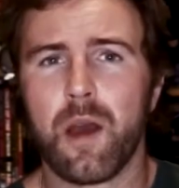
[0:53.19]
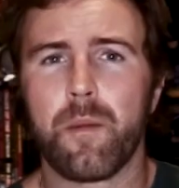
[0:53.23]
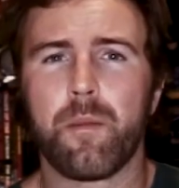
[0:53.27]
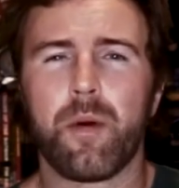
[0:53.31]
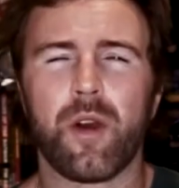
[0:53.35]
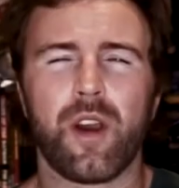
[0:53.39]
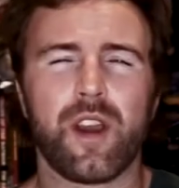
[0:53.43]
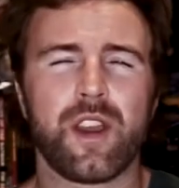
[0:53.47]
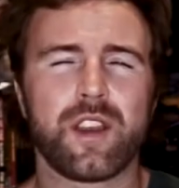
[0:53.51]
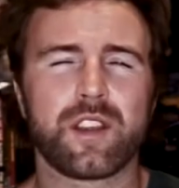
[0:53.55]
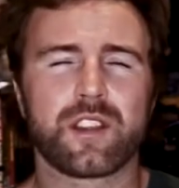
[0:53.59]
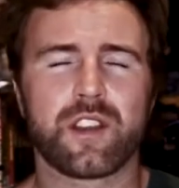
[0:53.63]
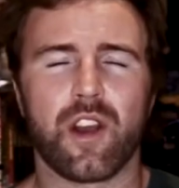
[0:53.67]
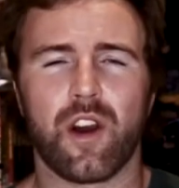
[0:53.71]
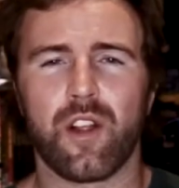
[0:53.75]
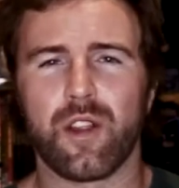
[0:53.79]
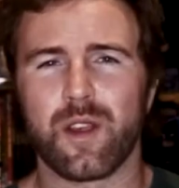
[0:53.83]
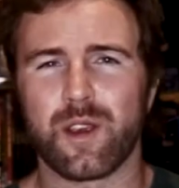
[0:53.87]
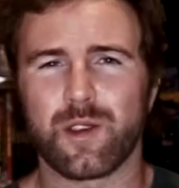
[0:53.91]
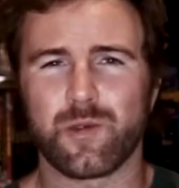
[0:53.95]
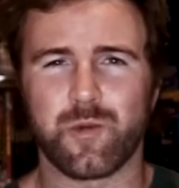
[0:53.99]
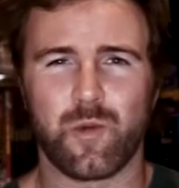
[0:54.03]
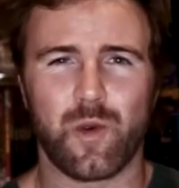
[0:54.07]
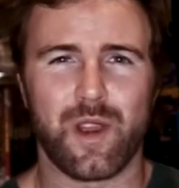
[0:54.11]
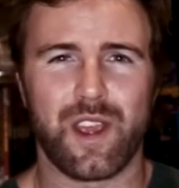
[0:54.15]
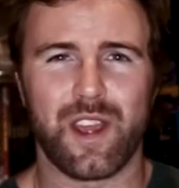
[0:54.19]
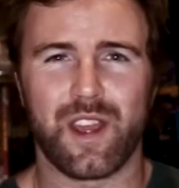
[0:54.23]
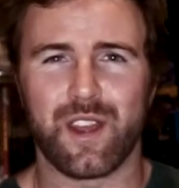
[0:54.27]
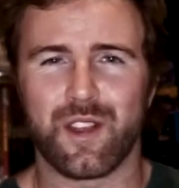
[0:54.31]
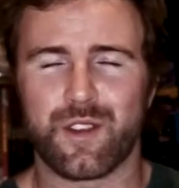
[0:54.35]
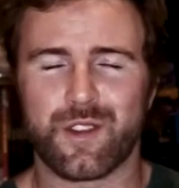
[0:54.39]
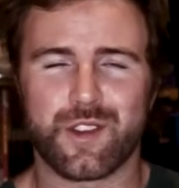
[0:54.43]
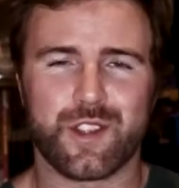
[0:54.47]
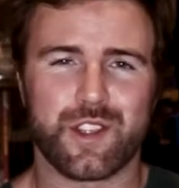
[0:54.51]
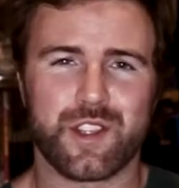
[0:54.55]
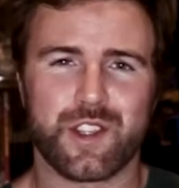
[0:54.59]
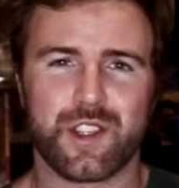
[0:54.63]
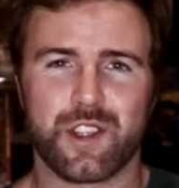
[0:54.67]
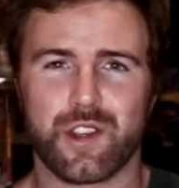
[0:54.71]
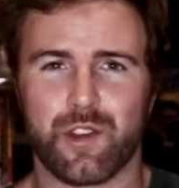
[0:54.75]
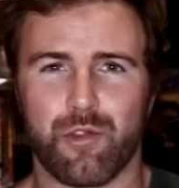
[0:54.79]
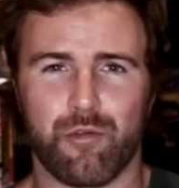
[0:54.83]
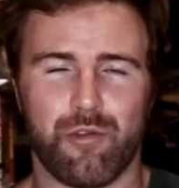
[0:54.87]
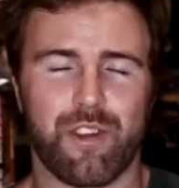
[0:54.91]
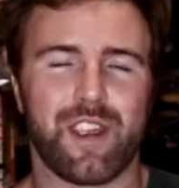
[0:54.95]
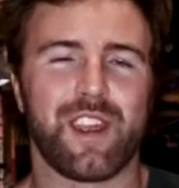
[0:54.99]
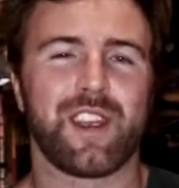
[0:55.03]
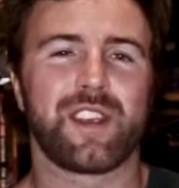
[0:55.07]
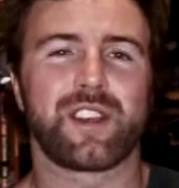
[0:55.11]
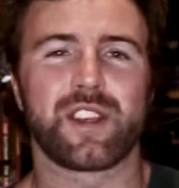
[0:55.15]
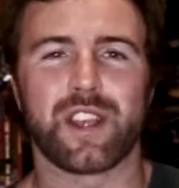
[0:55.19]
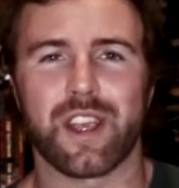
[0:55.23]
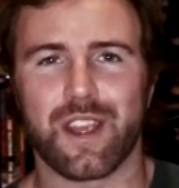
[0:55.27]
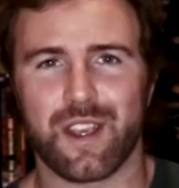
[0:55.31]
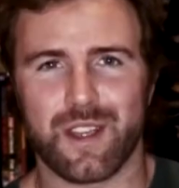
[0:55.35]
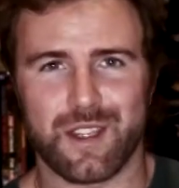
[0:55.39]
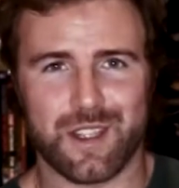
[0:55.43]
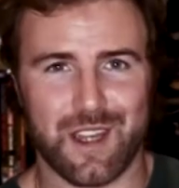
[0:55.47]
but he's got this weird screeching